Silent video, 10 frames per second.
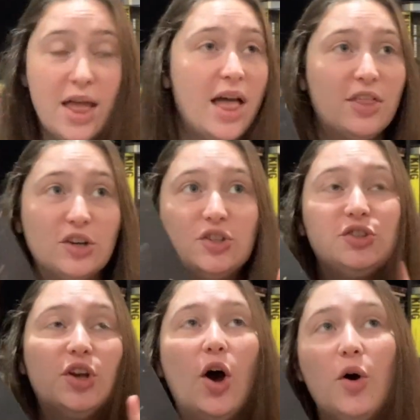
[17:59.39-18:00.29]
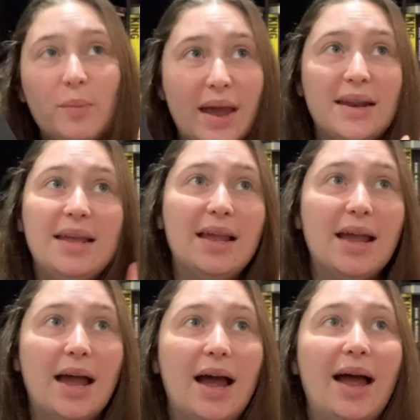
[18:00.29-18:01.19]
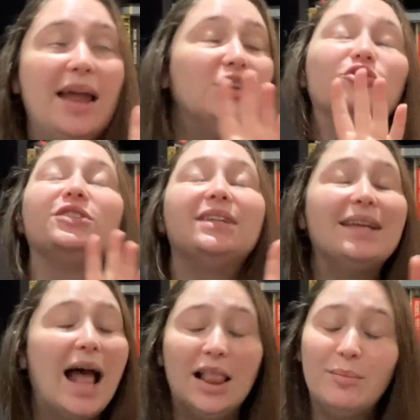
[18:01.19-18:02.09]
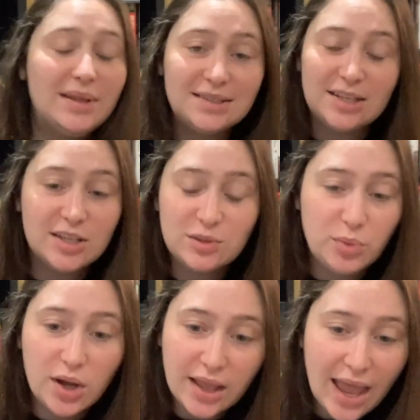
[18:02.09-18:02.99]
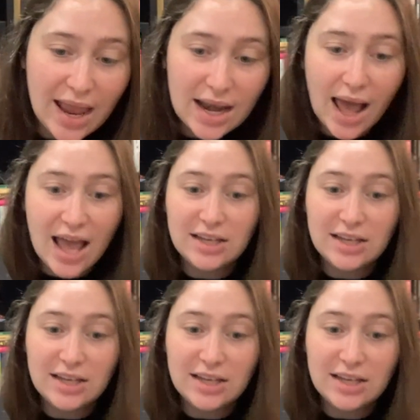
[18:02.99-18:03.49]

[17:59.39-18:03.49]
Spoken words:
There's so many interesting elements to this book, and I